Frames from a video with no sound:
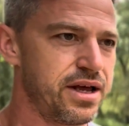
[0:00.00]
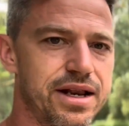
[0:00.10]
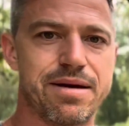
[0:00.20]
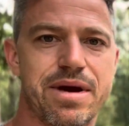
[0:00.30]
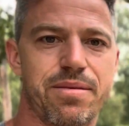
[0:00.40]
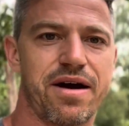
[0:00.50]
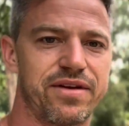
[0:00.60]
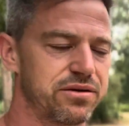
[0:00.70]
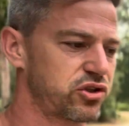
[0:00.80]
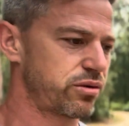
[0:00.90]
and maybe have a
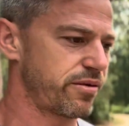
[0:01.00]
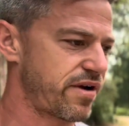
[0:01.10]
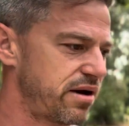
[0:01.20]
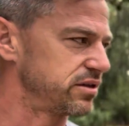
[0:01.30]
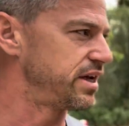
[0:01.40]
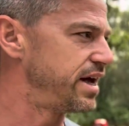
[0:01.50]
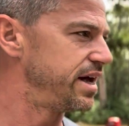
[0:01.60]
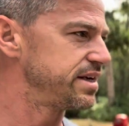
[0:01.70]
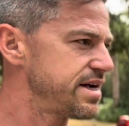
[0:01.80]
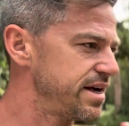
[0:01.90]
little swim around.
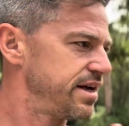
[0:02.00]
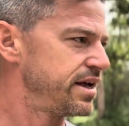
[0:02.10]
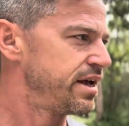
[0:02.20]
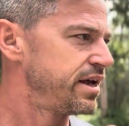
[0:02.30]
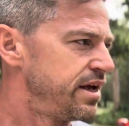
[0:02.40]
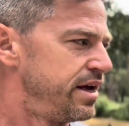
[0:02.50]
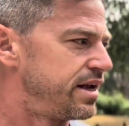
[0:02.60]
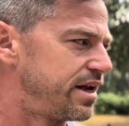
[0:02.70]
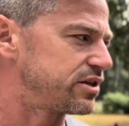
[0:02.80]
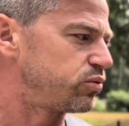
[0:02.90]
And yeah,
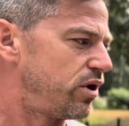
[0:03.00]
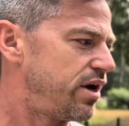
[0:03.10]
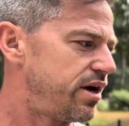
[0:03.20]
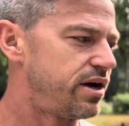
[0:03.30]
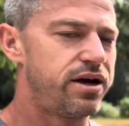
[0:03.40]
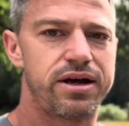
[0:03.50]
that's what a uh,